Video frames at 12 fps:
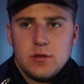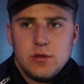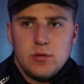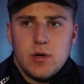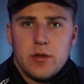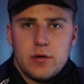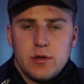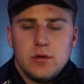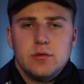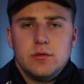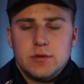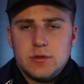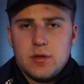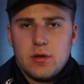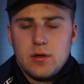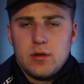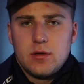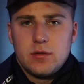to other dudes.
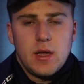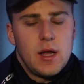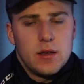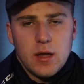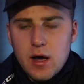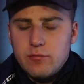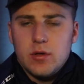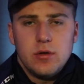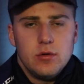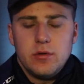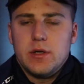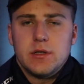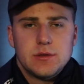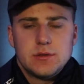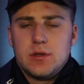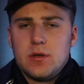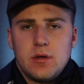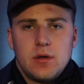They love to do
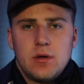this.